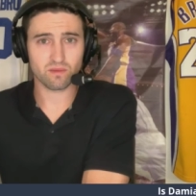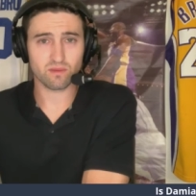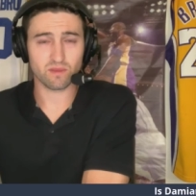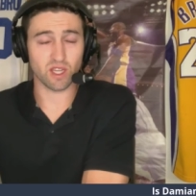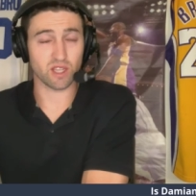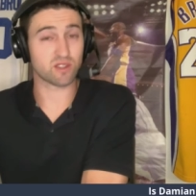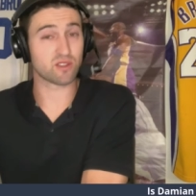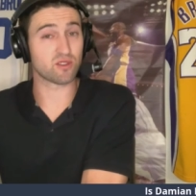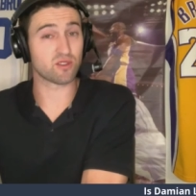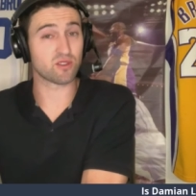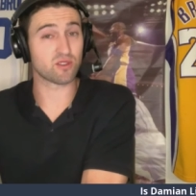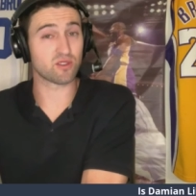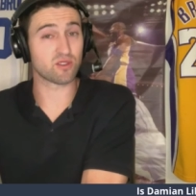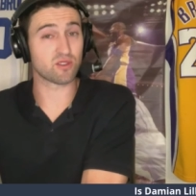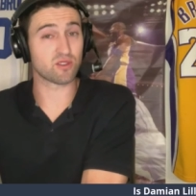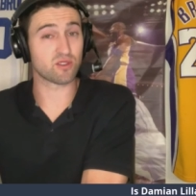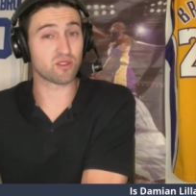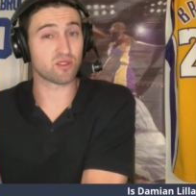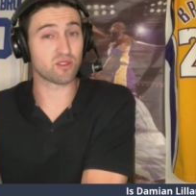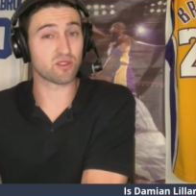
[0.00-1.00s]
That's the
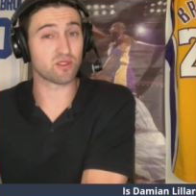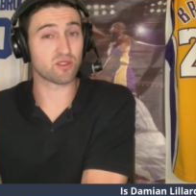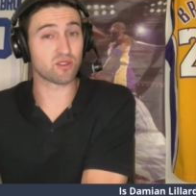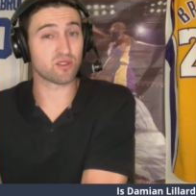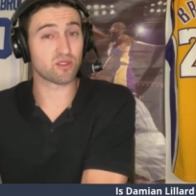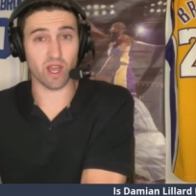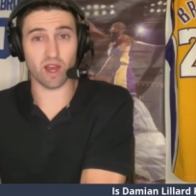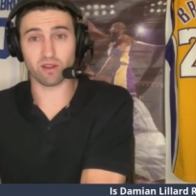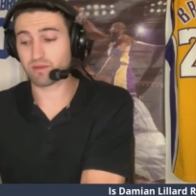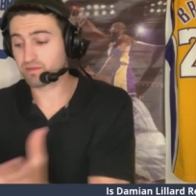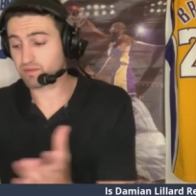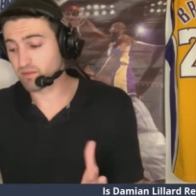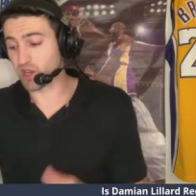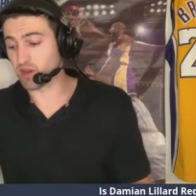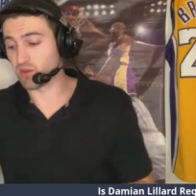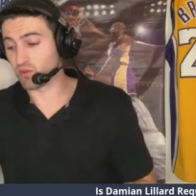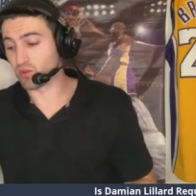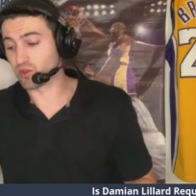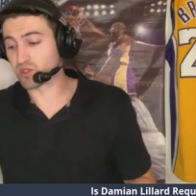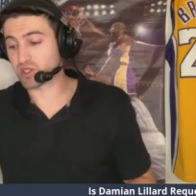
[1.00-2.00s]
reality.
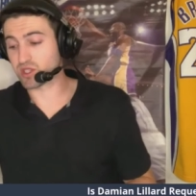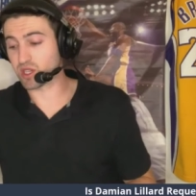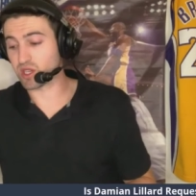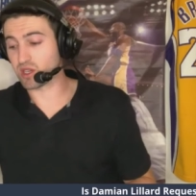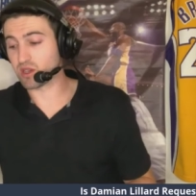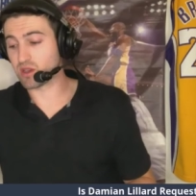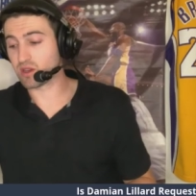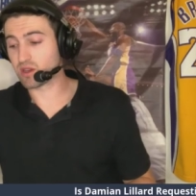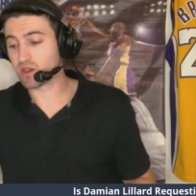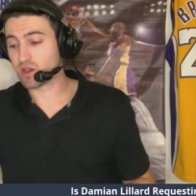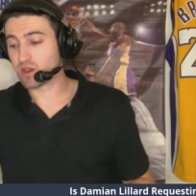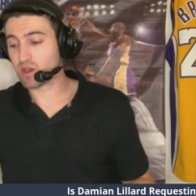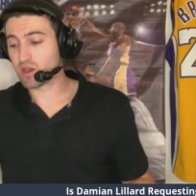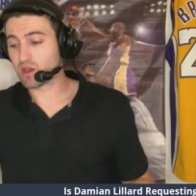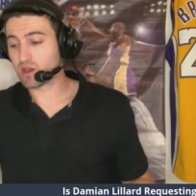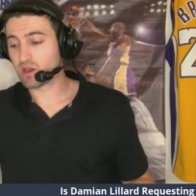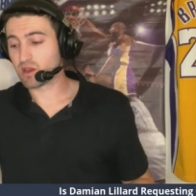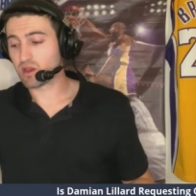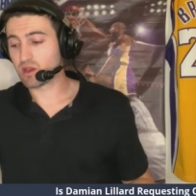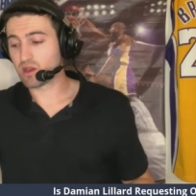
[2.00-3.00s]
But we'll see
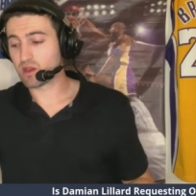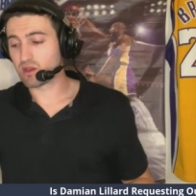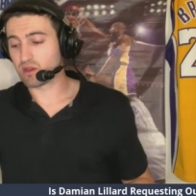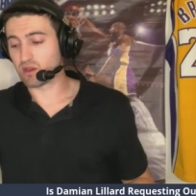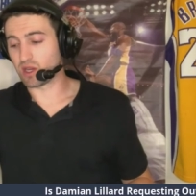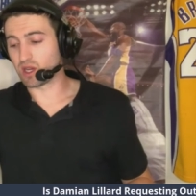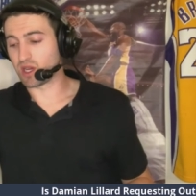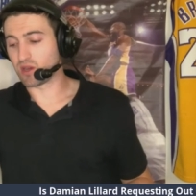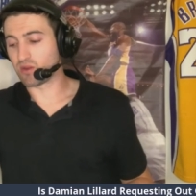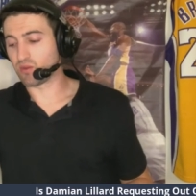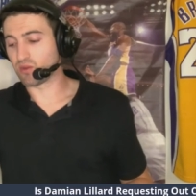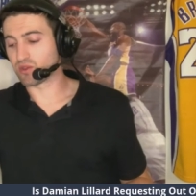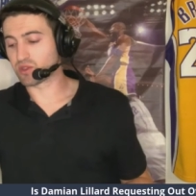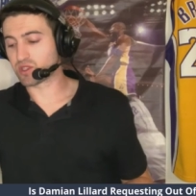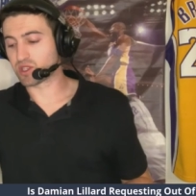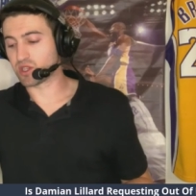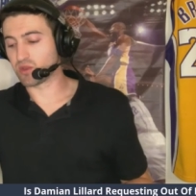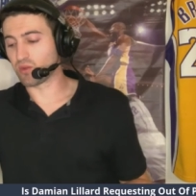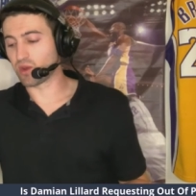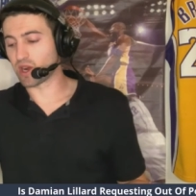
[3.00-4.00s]

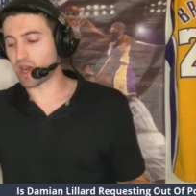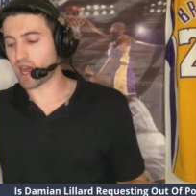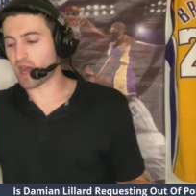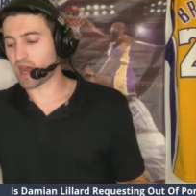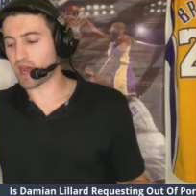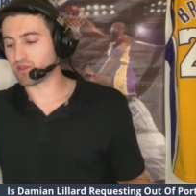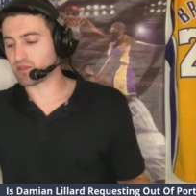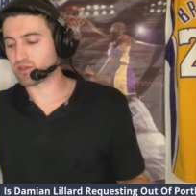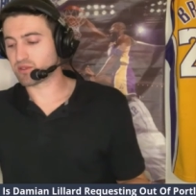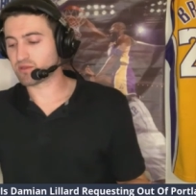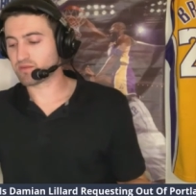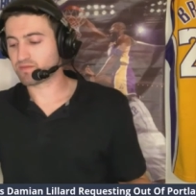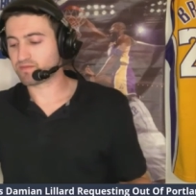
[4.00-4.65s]
what happens.